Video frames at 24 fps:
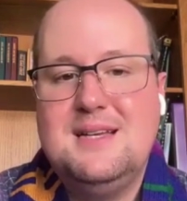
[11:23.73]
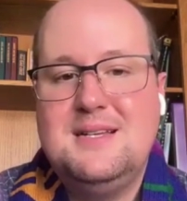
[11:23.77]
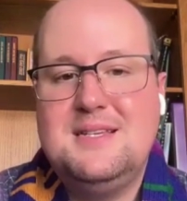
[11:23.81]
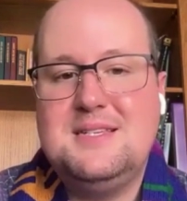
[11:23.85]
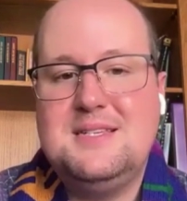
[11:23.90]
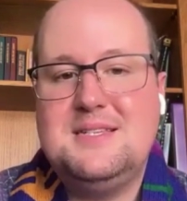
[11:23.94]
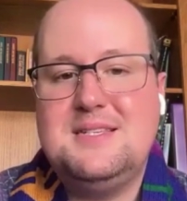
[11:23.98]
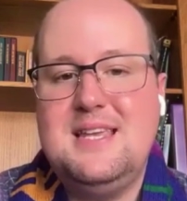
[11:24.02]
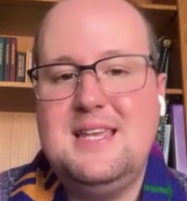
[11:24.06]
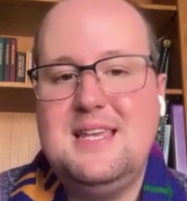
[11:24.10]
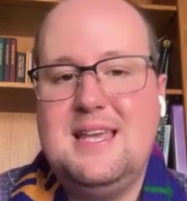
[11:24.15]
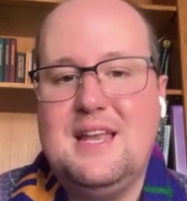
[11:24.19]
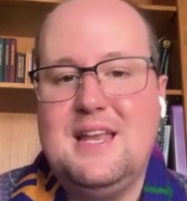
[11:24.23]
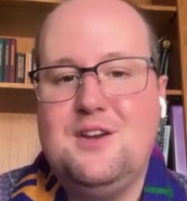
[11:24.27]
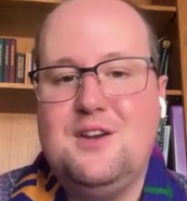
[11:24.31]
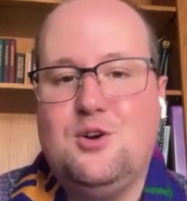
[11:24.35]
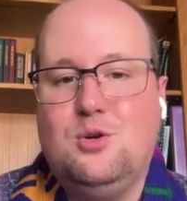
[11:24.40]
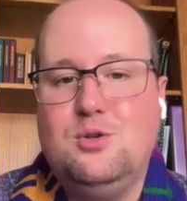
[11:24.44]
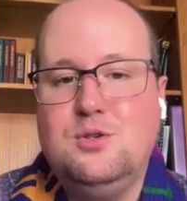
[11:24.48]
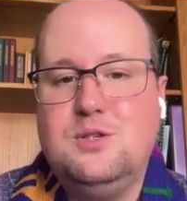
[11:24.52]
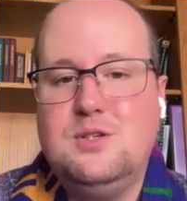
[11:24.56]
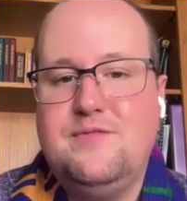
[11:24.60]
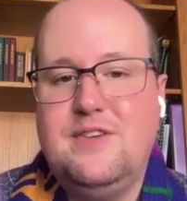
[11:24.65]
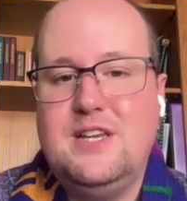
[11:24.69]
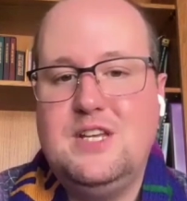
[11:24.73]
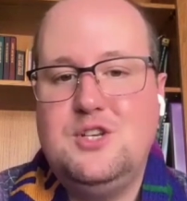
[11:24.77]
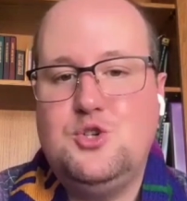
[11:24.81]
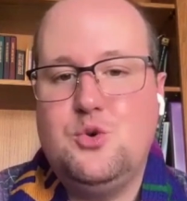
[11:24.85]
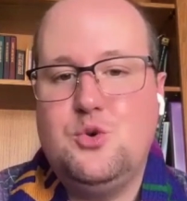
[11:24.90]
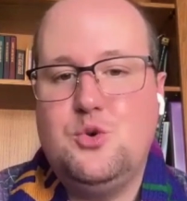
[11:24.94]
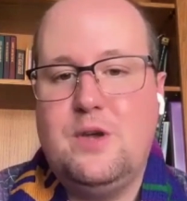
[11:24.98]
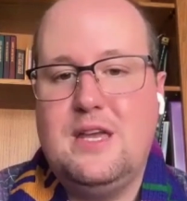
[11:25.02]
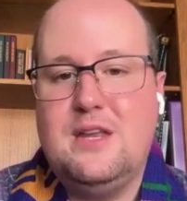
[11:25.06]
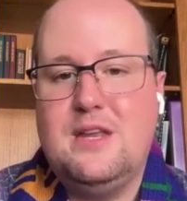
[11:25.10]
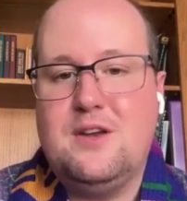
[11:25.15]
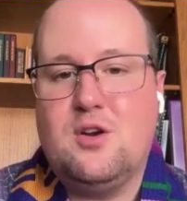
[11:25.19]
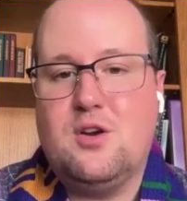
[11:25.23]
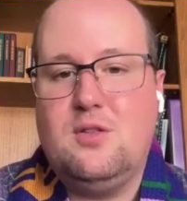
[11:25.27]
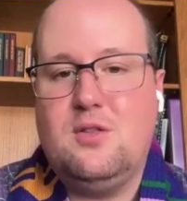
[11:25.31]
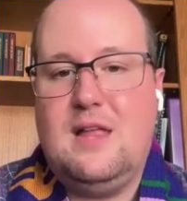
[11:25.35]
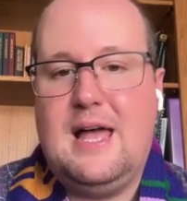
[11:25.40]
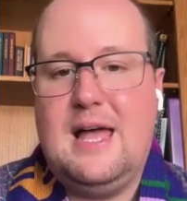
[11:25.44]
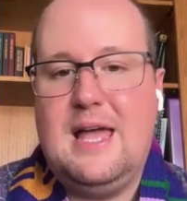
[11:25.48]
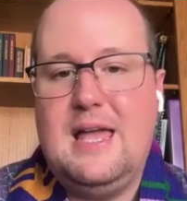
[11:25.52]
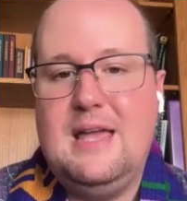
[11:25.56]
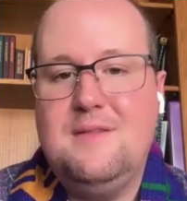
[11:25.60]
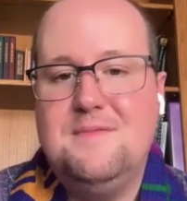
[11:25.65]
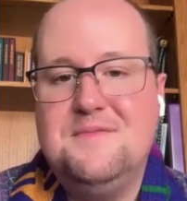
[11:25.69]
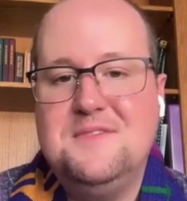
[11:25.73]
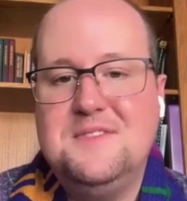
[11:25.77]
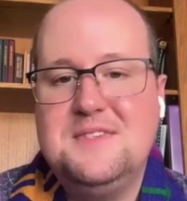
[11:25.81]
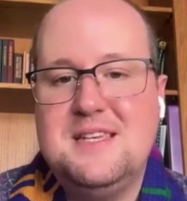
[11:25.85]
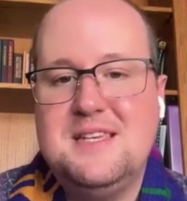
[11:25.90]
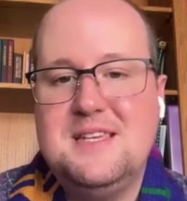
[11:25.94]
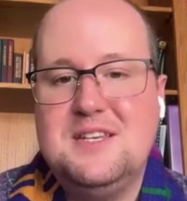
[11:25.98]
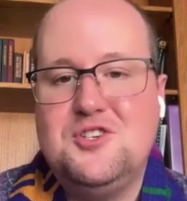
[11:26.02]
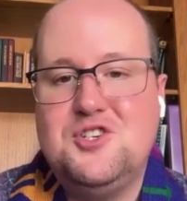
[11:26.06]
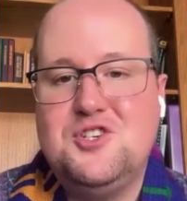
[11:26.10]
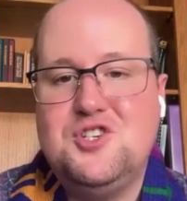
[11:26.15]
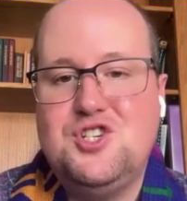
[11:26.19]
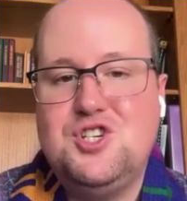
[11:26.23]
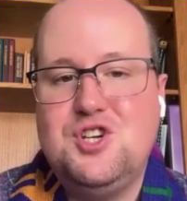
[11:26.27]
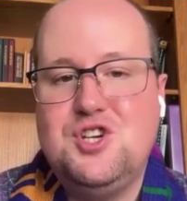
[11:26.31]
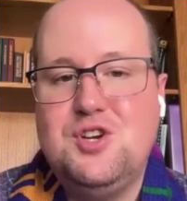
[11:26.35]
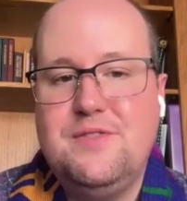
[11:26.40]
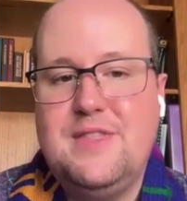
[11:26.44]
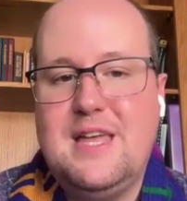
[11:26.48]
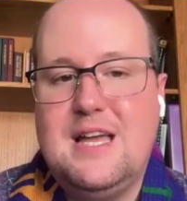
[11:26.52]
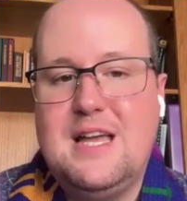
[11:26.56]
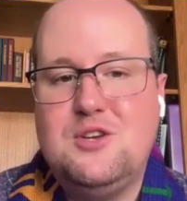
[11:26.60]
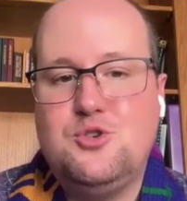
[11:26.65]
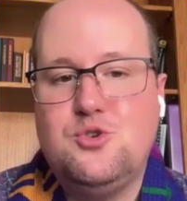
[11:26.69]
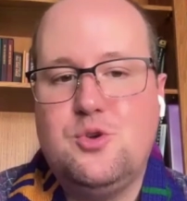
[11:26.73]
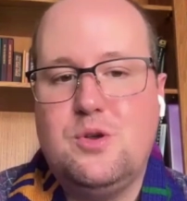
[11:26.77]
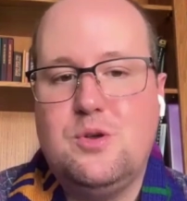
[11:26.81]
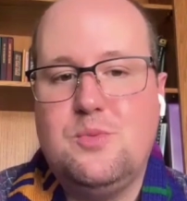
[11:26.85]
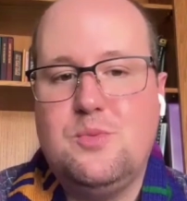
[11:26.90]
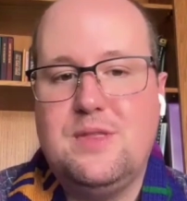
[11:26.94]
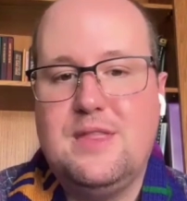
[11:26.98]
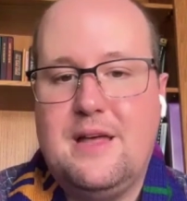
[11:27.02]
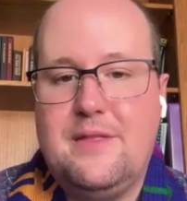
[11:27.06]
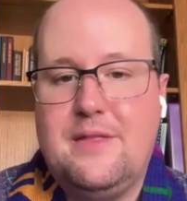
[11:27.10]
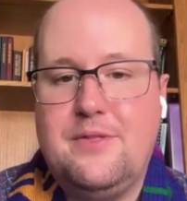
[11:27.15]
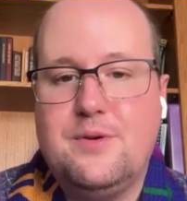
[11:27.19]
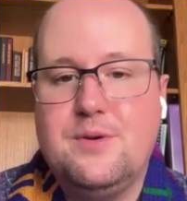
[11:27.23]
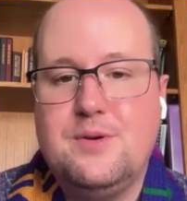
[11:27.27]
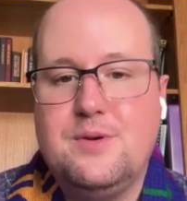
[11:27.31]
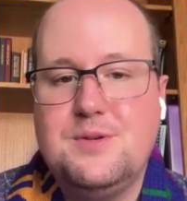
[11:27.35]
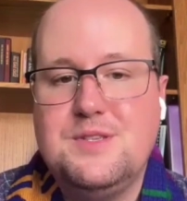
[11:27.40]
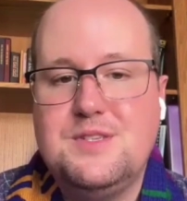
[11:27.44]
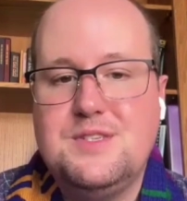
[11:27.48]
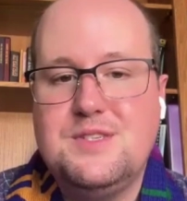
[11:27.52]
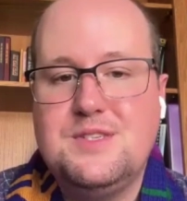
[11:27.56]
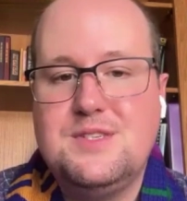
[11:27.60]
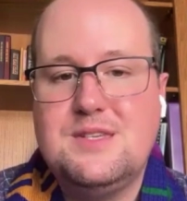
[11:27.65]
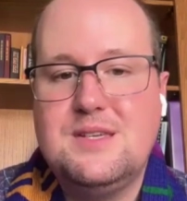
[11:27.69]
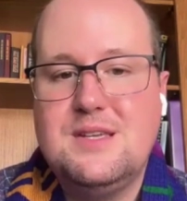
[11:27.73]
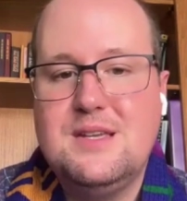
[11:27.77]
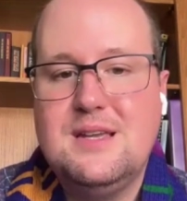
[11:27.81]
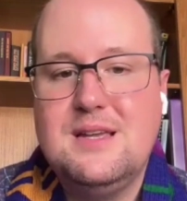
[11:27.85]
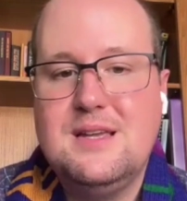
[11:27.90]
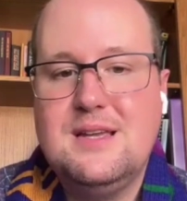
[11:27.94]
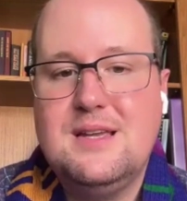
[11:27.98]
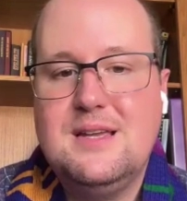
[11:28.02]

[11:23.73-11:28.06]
to seek and cultivate joy in our lives and to share that joy with others.